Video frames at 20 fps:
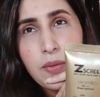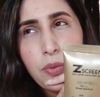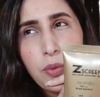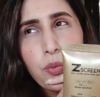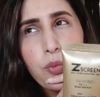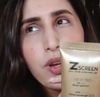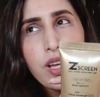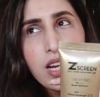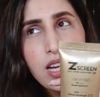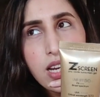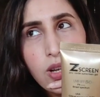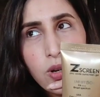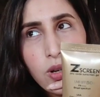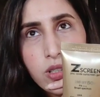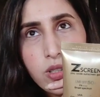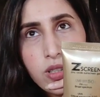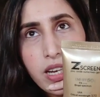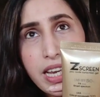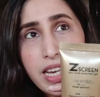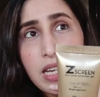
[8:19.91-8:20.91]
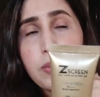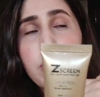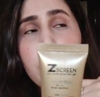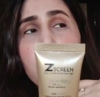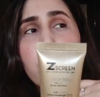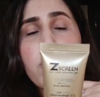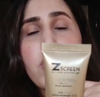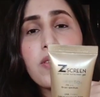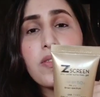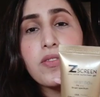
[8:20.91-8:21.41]
will also like it, but
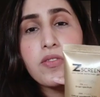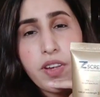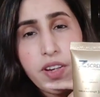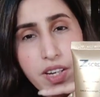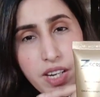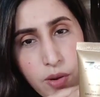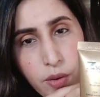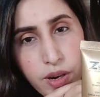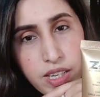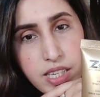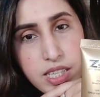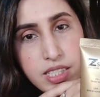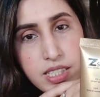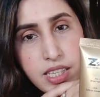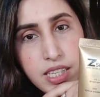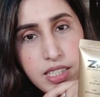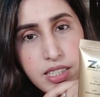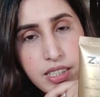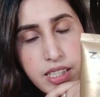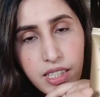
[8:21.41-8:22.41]
if you have very oily skin,